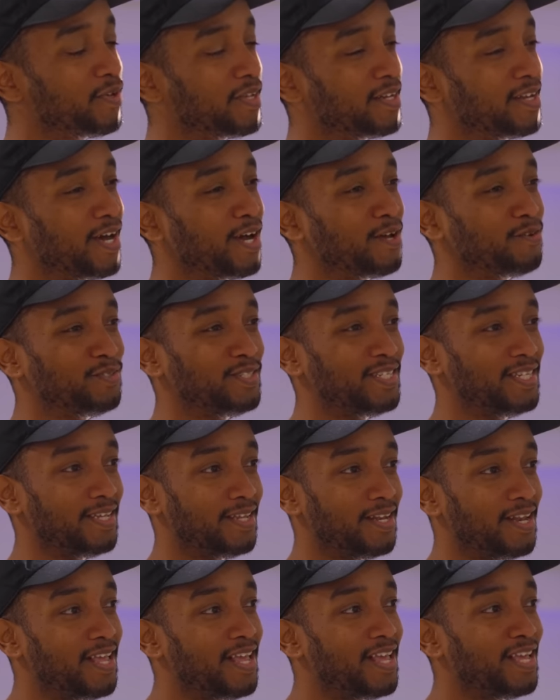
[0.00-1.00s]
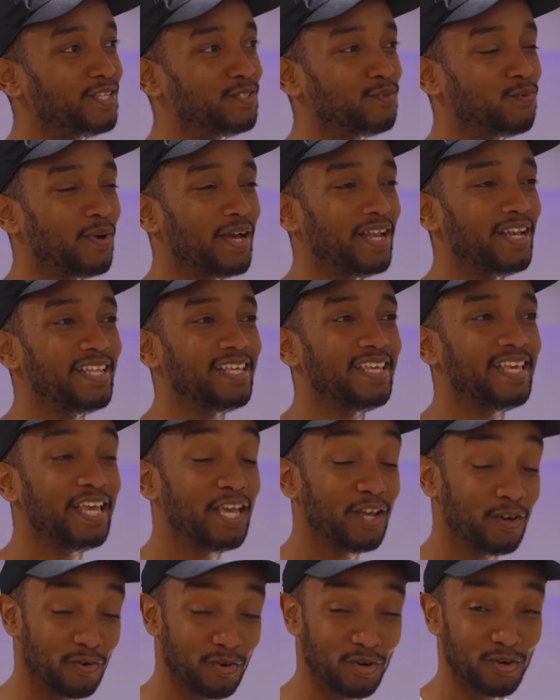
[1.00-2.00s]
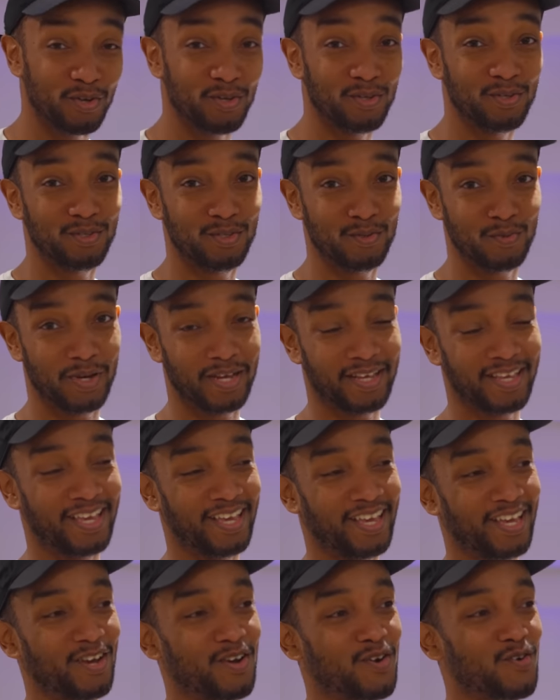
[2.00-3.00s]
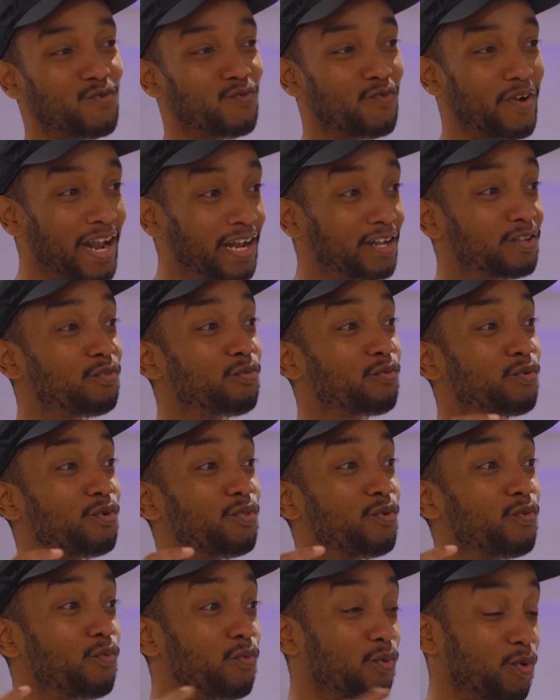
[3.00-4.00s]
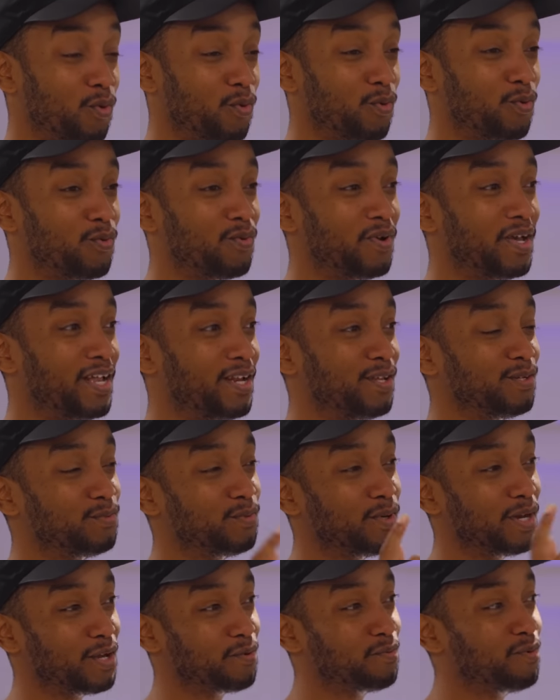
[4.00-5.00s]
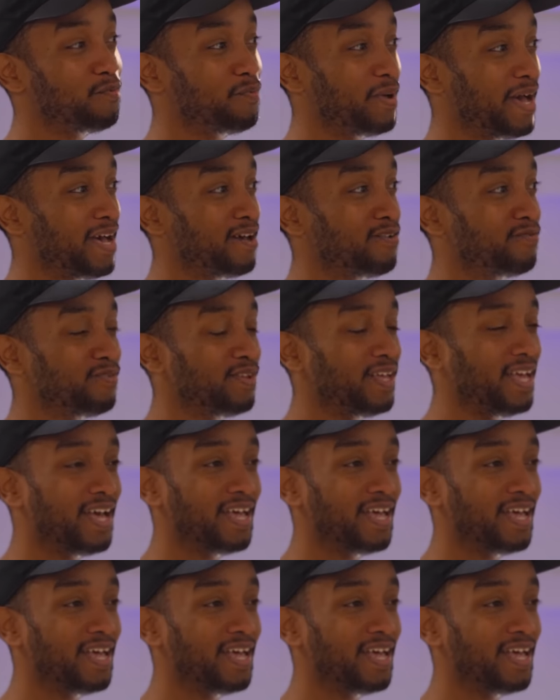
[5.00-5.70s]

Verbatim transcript: thing that I've seen is when Kieran, who used to work here, ran through the wall and he was working with Pav.